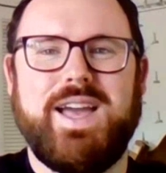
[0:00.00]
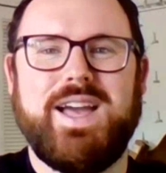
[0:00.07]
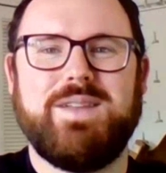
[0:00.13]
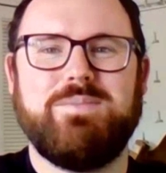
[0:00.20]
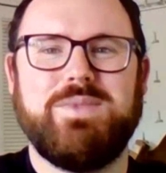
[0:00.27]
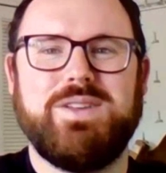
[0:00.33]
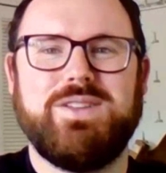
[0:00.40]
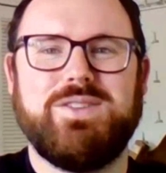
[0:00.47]
the
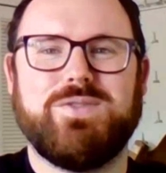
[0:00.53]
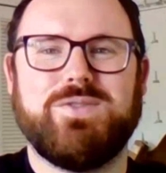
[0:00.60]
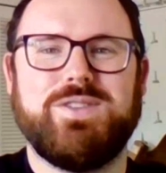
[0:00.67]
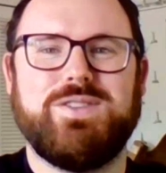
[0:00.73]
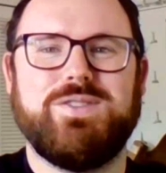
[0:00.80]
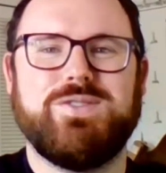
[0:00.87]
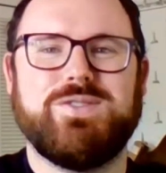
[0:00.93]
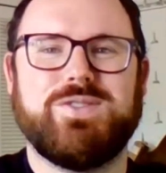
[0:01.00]
admin or
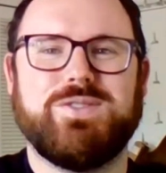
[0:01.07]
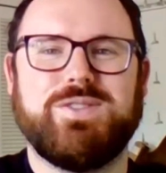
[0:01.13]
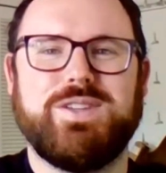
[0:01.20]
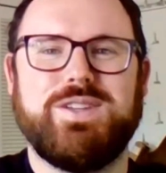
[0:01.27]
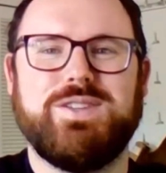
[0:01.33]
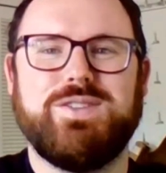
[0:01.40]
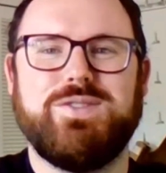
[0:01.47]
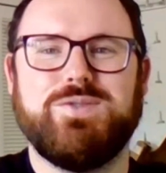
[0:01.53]
the user
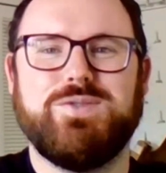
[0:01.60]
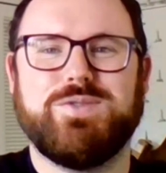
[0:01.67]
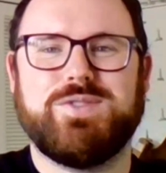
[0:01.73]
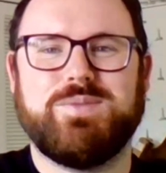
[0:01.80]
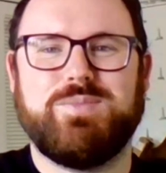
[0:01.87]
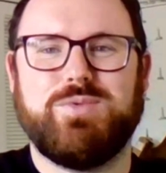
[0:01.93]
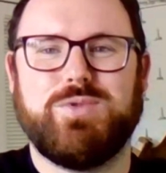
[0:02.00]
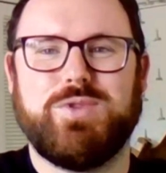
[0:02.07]
lead who will
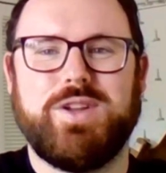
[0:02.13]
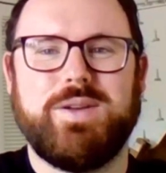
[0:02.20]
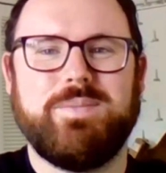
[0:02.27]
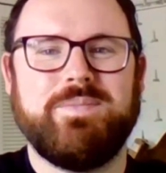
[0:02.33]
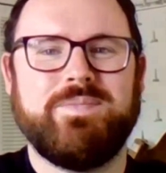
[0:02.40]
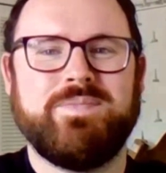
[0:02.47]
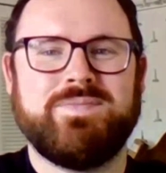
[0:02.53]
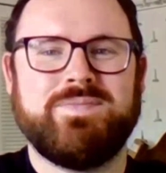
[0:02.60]
support it.